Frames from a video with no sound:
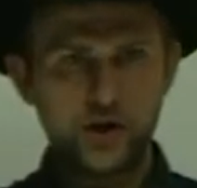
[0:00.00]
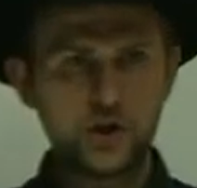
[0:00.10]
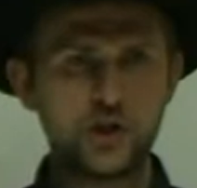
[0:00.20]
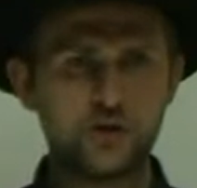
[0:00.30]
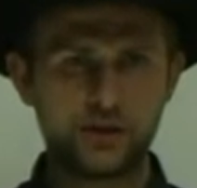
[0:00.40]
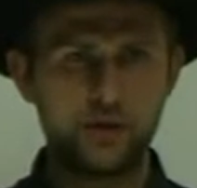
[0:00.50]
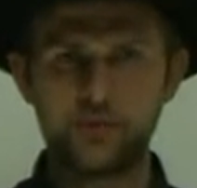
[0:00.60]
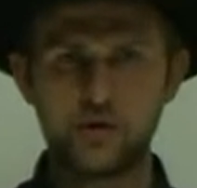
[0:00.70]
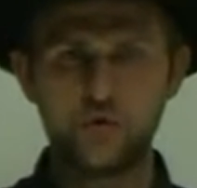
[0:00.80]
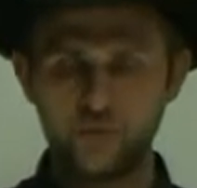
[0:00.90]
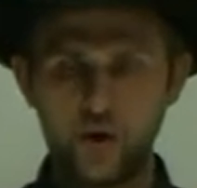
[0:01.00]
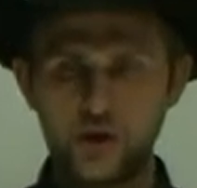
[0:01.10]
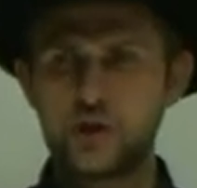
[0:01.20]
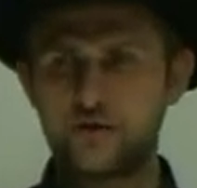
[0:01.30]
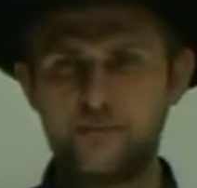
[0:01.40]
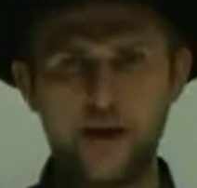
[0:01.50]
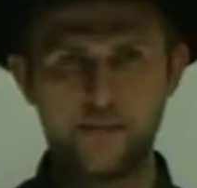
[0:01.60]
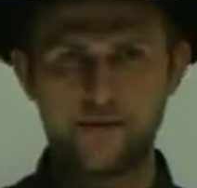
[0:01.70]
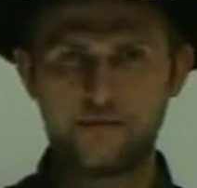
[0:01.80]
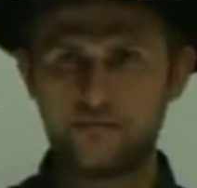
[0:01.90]
on one sheet, on one
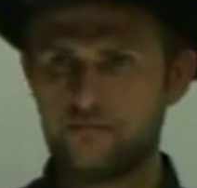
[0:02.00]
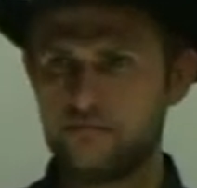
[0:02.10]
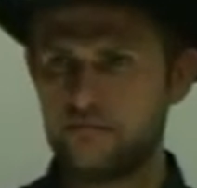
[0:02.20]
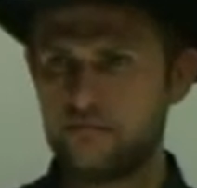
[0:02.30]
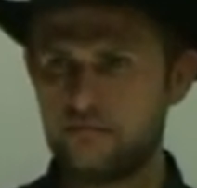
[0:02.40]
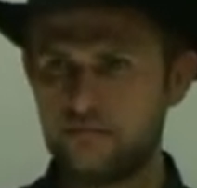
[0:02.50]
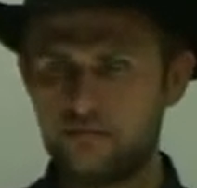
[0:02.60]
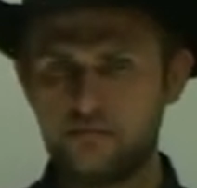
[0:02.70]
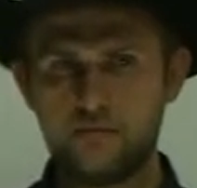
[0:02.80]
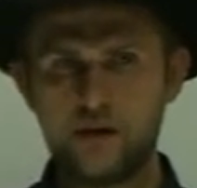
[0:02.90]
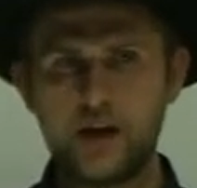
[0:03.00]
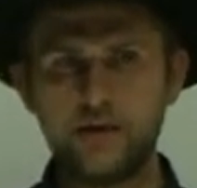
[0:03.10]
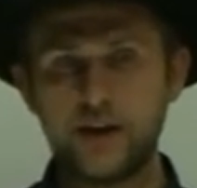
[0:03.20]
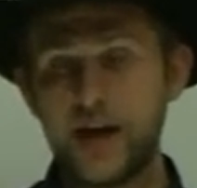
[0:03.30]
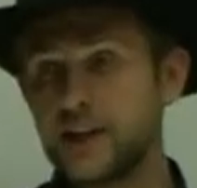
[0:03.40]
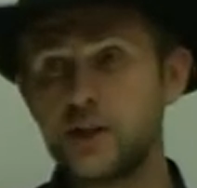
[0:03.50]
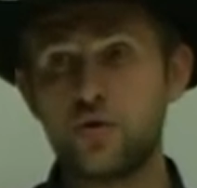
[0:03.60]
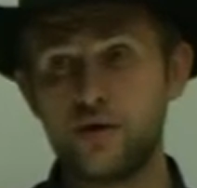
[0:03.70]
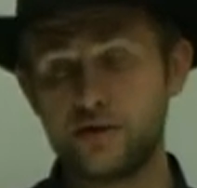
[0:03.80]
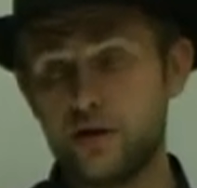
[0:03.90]
sheet of paper. And the
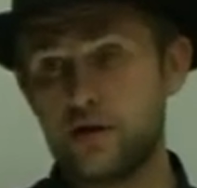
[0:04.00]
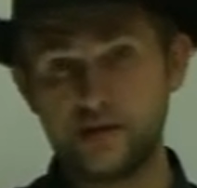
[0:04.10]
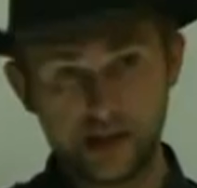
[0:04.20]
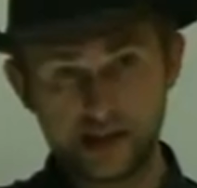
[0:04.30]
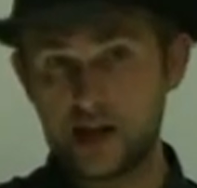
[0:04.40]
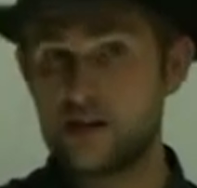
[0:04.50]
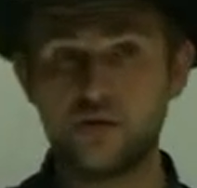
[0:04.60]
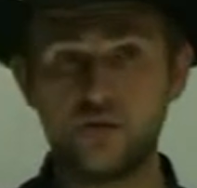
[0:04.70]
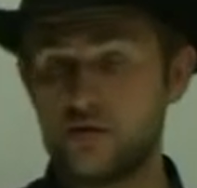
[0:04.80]
categories are 6